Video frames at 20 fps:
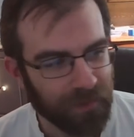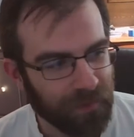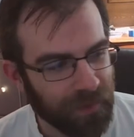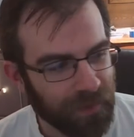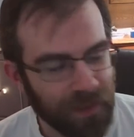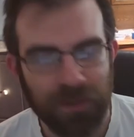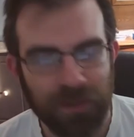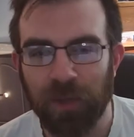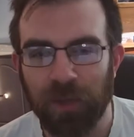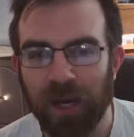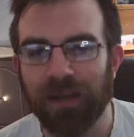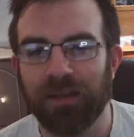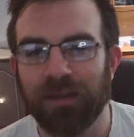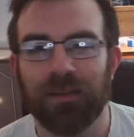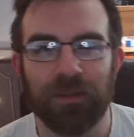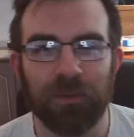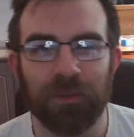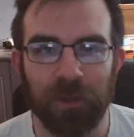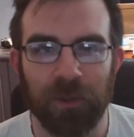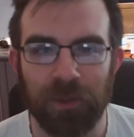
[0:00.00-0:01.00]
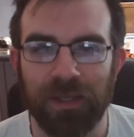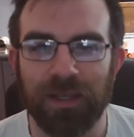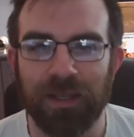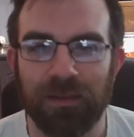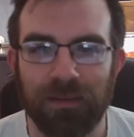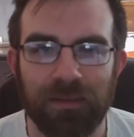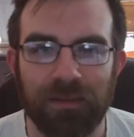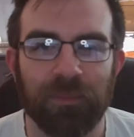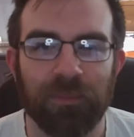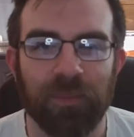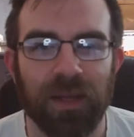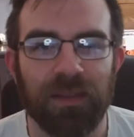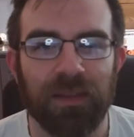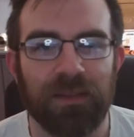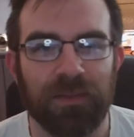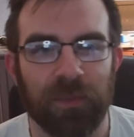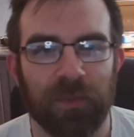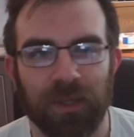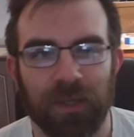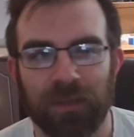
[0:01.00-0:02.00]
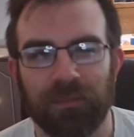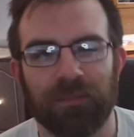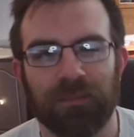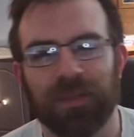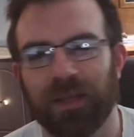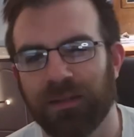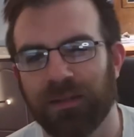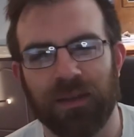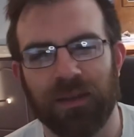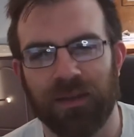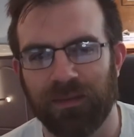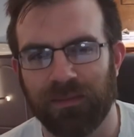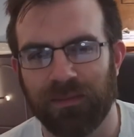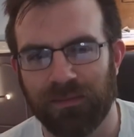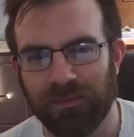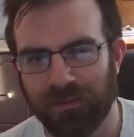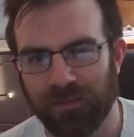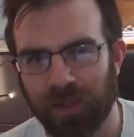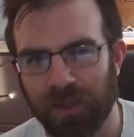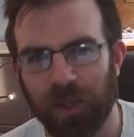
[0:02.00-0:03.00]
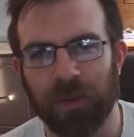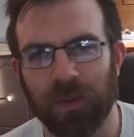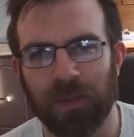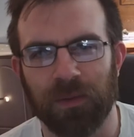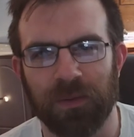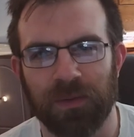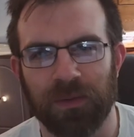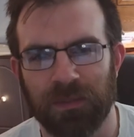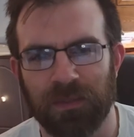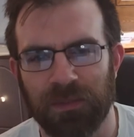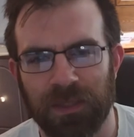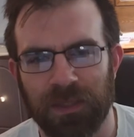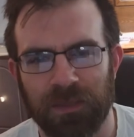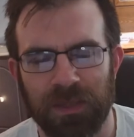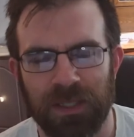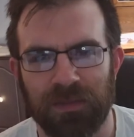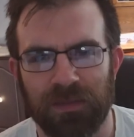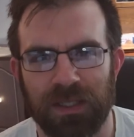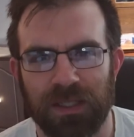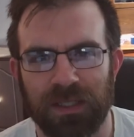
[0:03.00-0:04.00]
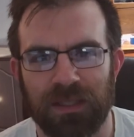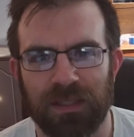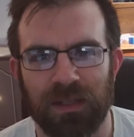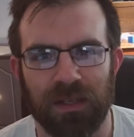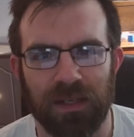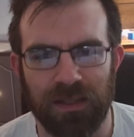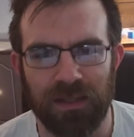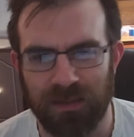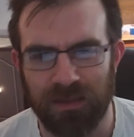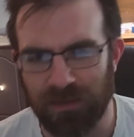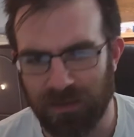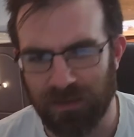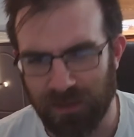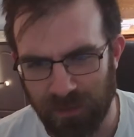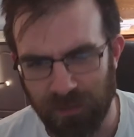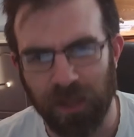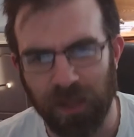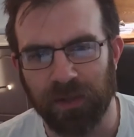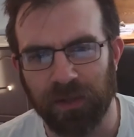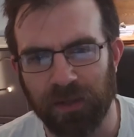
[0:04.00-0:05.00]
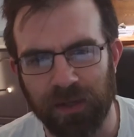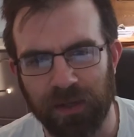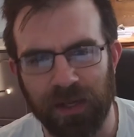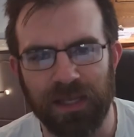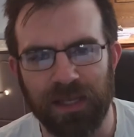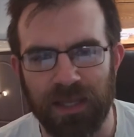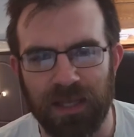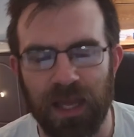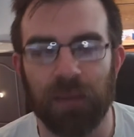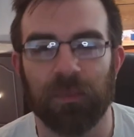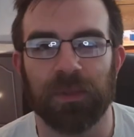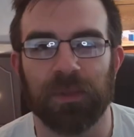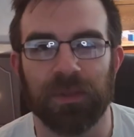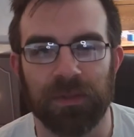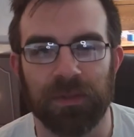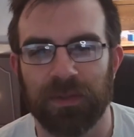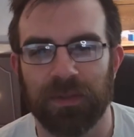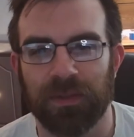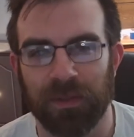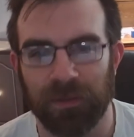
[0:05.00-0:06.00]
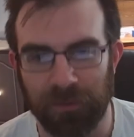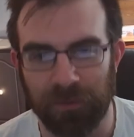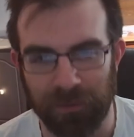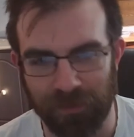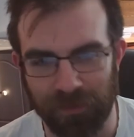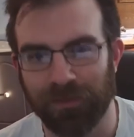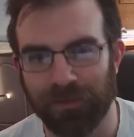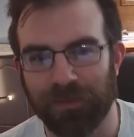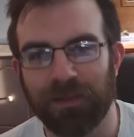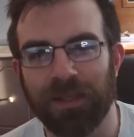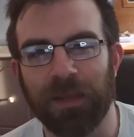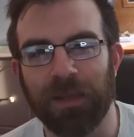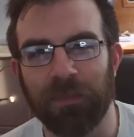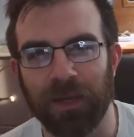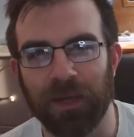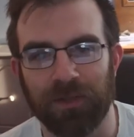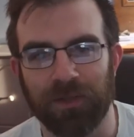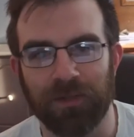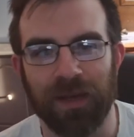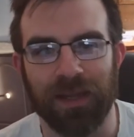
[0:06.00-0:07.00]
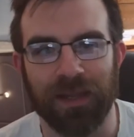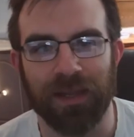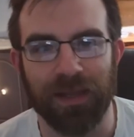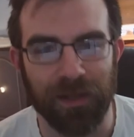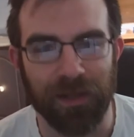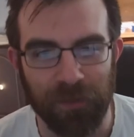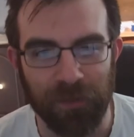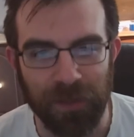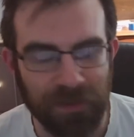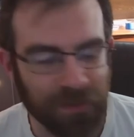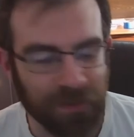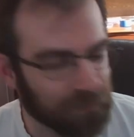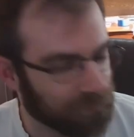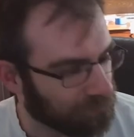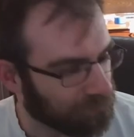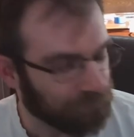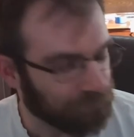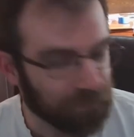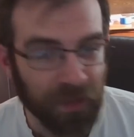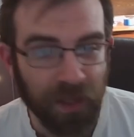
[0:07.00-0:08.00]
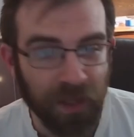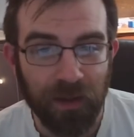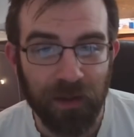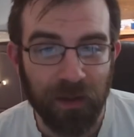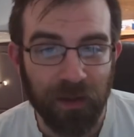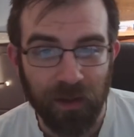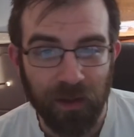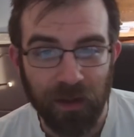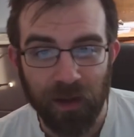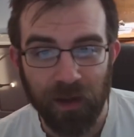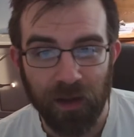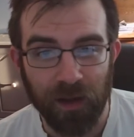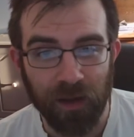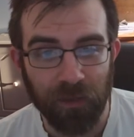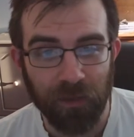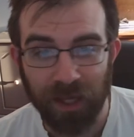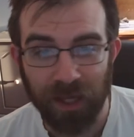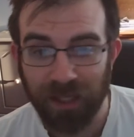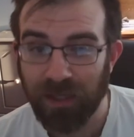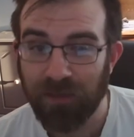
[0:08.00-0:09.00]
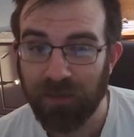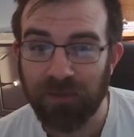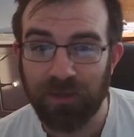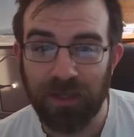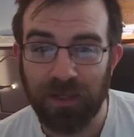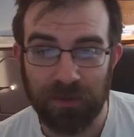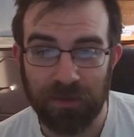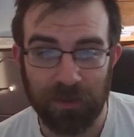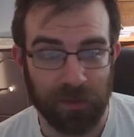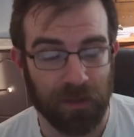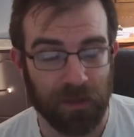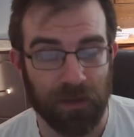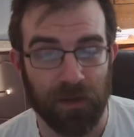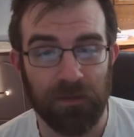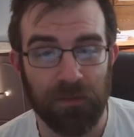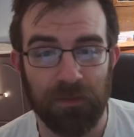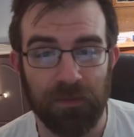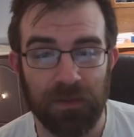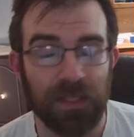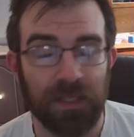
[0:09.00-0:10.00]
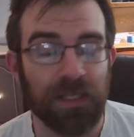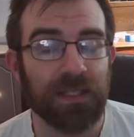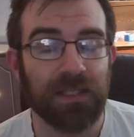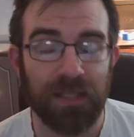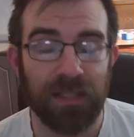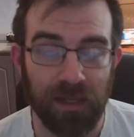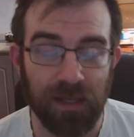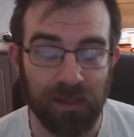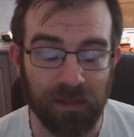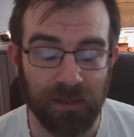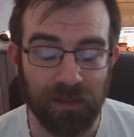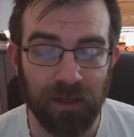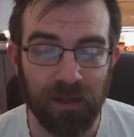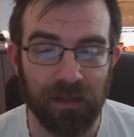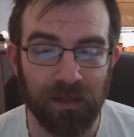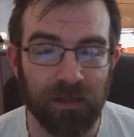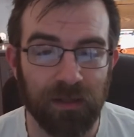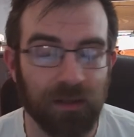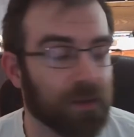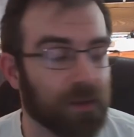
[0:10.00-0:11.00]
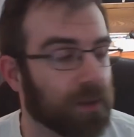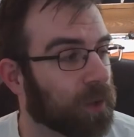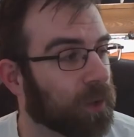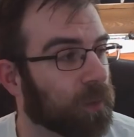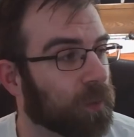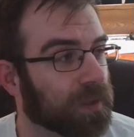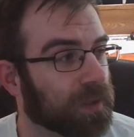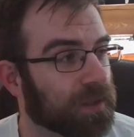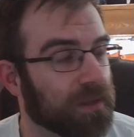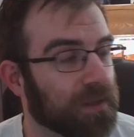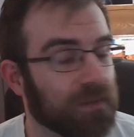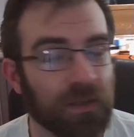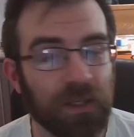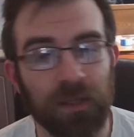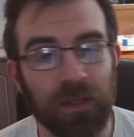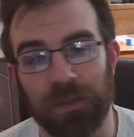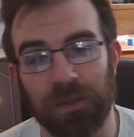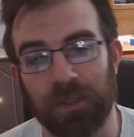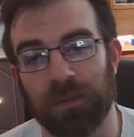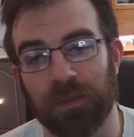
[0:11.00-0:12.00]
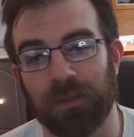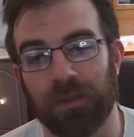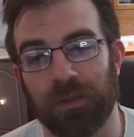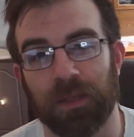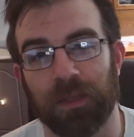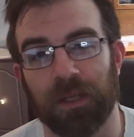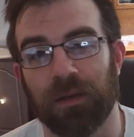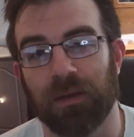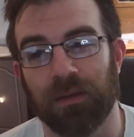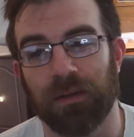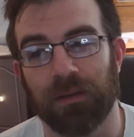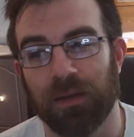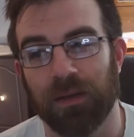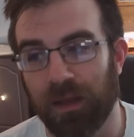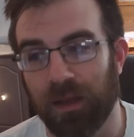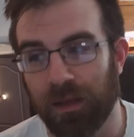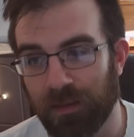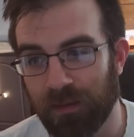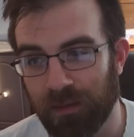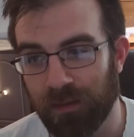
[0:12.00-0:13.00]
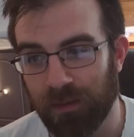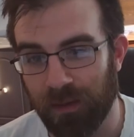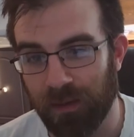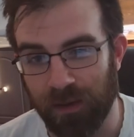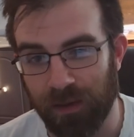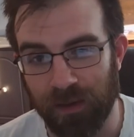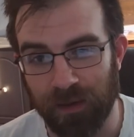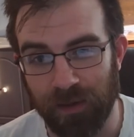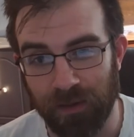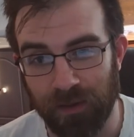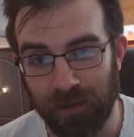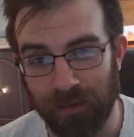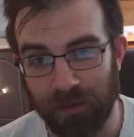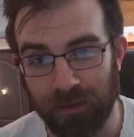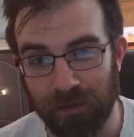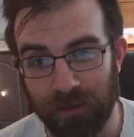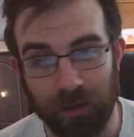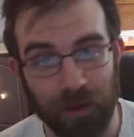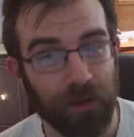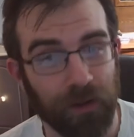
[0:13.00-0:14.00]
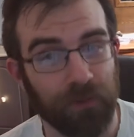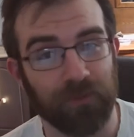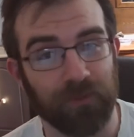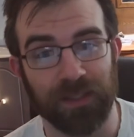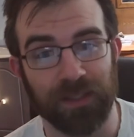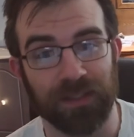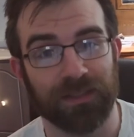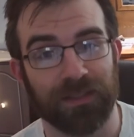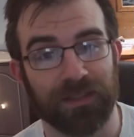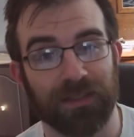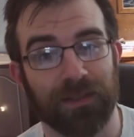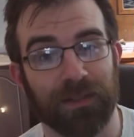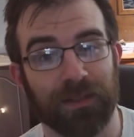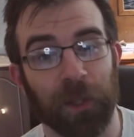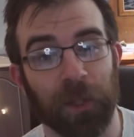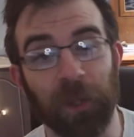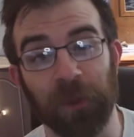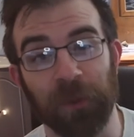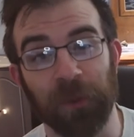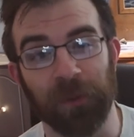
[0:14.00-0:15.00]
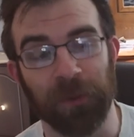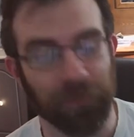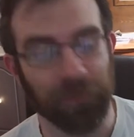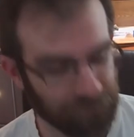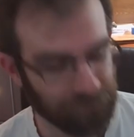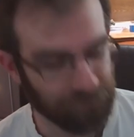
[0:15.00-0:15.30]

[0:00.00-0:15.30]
It's practically routine by this point, plus I'm going through some specific studies and some other examples, so keep me on track anyways. I left yesterday off saying I didn't know what the video was going to be on, and I obviously know.